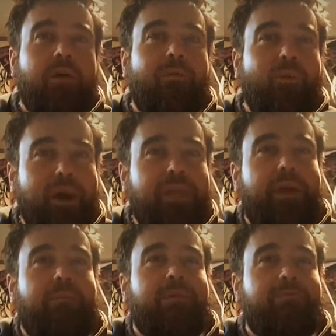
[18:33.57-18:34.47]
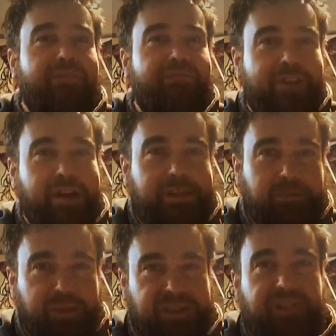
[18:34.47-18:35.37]
One of them had been very
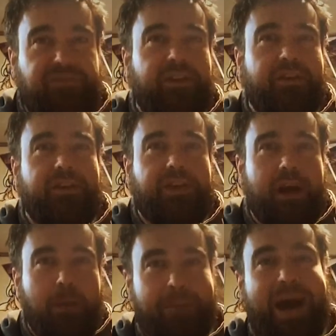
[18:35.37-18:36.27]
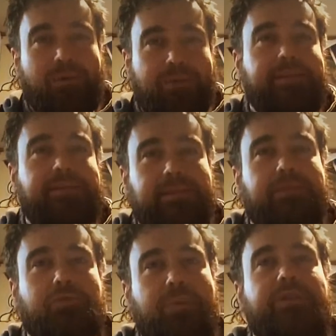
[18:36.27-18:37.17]
specifically about this
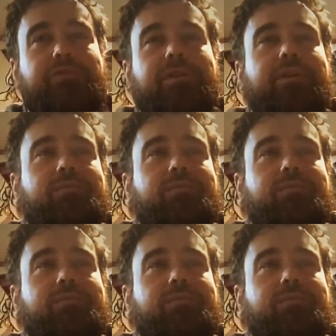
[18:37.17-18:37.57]
situation.